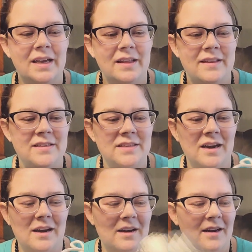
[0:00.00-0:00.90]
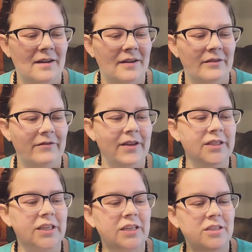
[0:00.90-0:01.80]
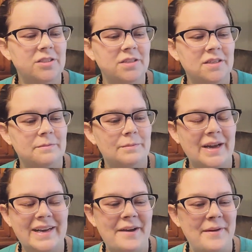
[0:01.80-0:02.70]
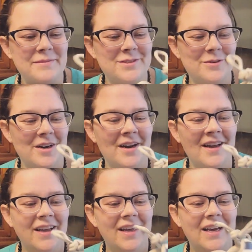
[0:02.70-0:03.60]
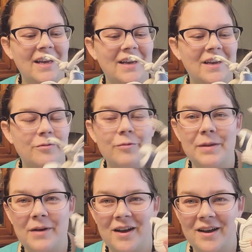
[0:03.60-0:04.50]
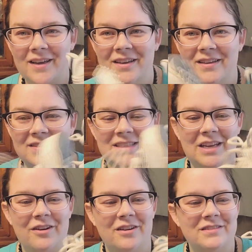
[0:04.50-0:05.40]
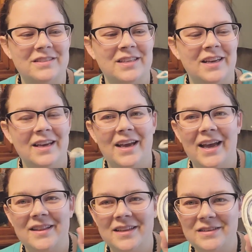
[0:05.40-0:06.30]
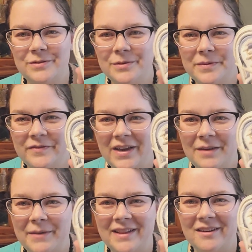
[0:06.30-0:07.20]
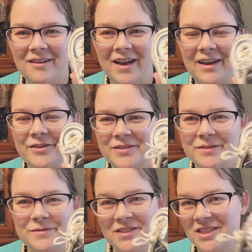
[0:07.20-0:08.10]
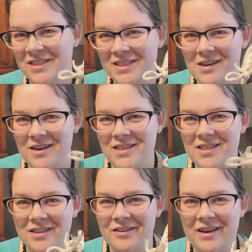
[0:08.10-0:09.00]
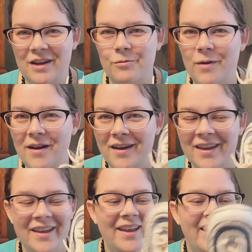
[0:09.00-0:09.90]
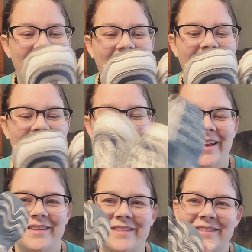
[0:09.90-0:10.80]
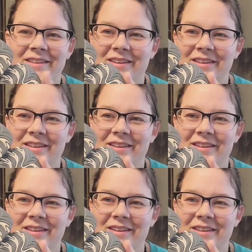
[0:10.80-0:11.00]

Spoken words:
These are vintage by now, I'm sure, Reebok sneakers. And these will fit my little guy who's just starting to learn how to walk, and it's